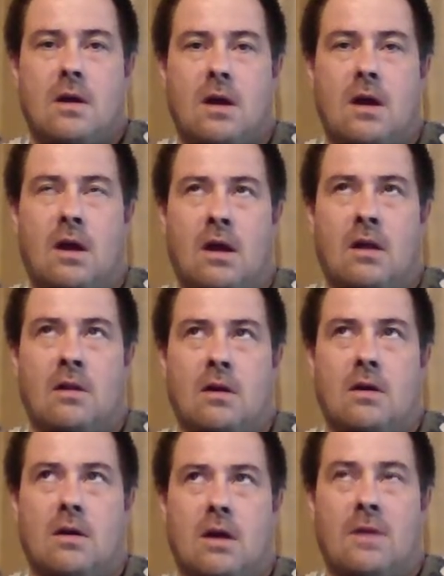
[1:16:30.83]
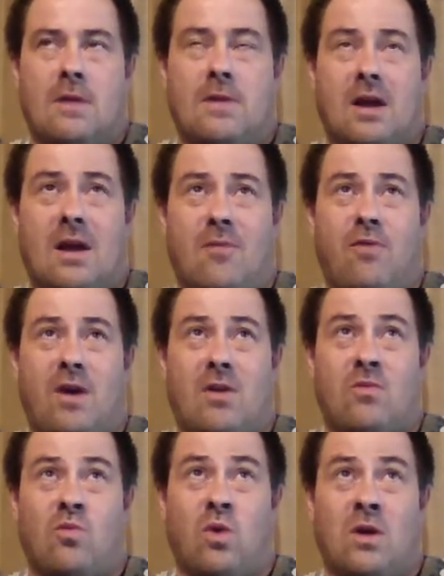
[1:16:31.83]
And I think I
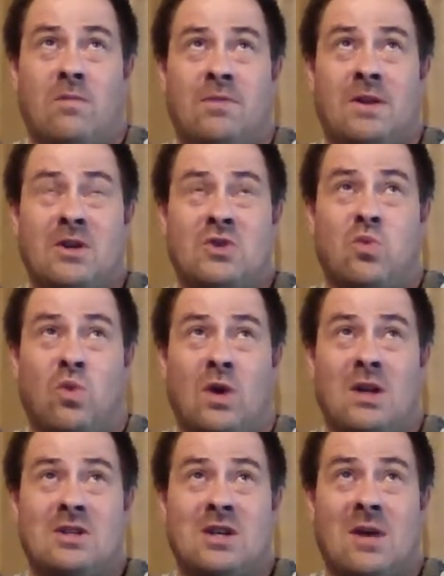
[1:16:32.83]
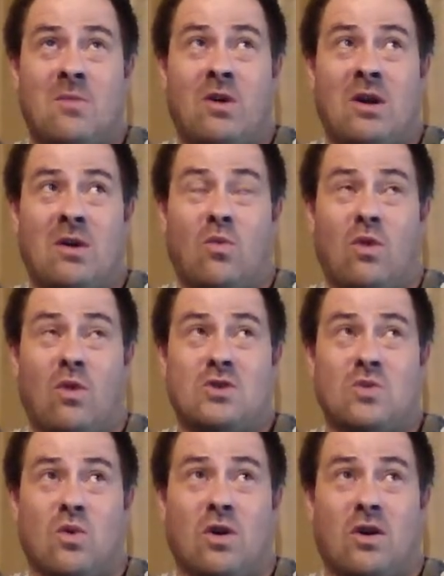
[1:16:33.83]
found one place one time where it
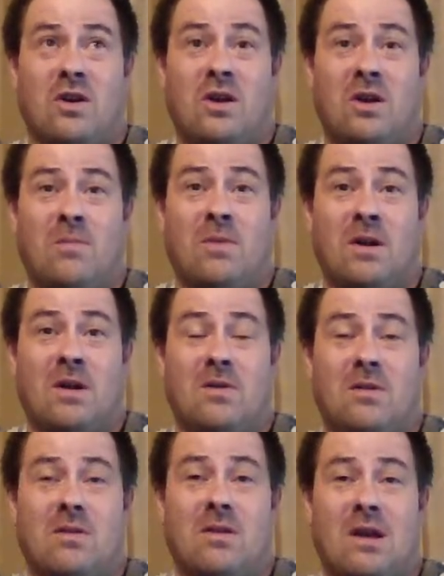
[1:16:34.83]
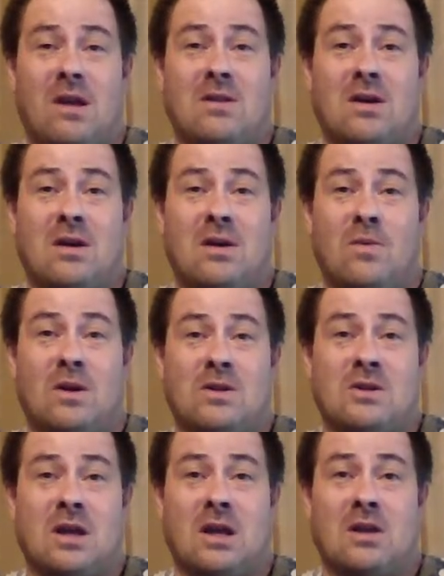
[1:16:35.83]
was working, but it
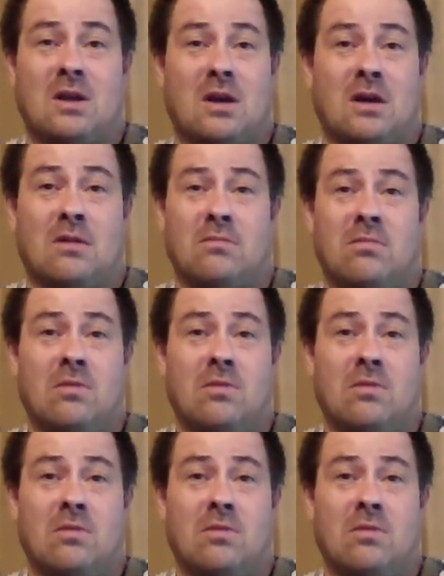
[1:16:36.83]
was like it